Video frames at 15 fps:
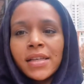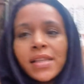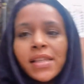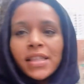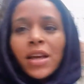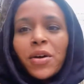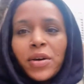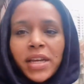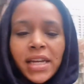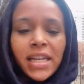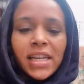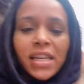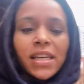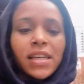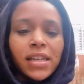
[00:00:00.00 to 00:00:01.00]
So it
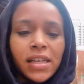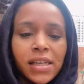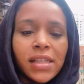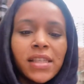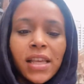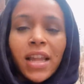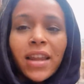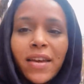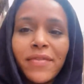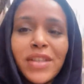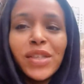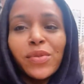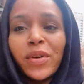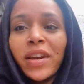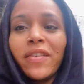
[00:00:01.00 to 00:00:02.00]
is
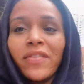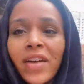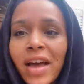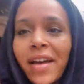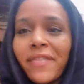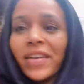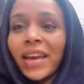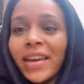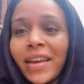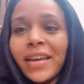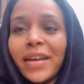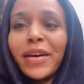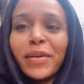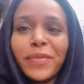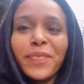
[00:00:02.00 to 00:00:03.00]
11.25
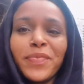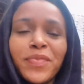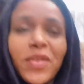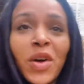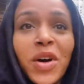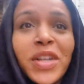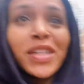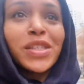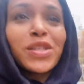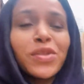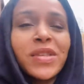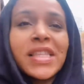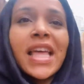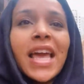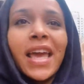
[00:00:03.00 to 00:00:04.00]
a.m. on a
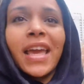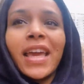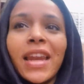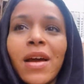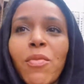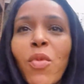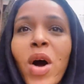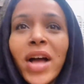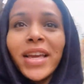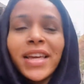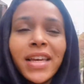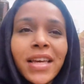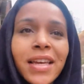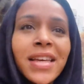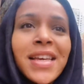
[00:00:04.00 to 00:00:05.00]
Tuesday and I'm
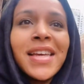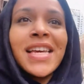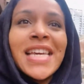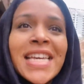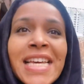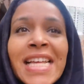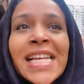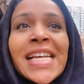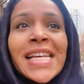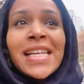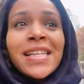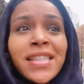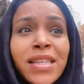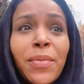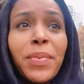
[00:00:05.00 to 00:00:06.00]
walking
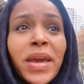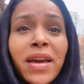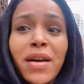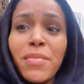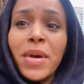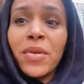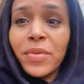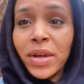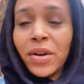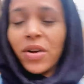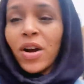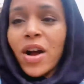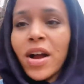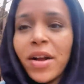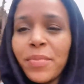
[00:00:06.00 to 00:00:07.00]
to pick up my rental
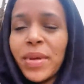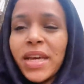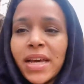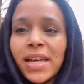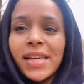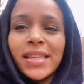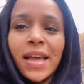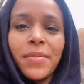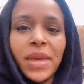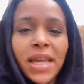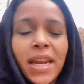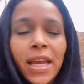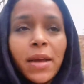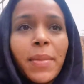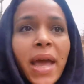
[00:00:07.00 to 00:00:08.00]
car because I'm
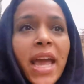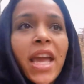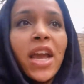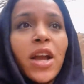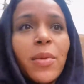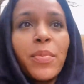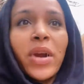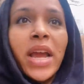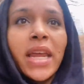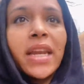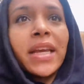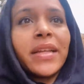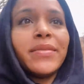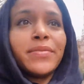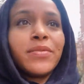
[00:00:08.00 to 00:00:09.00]
getting my hair
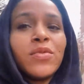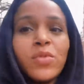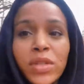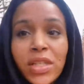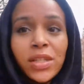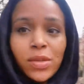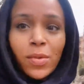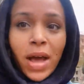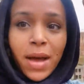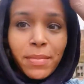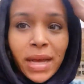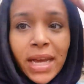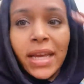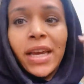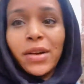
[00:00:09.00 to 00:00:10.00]
braided, which is why
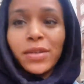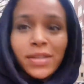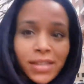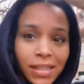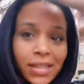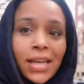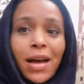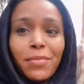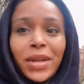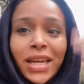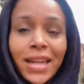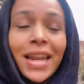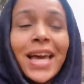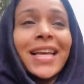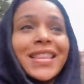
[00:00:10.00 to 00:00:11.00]
my hair is, I'm
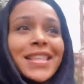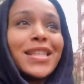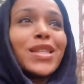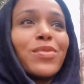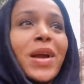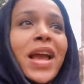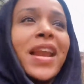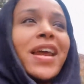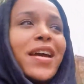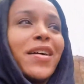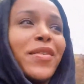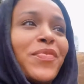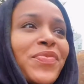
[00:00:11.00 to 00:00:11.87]
looking like this right now.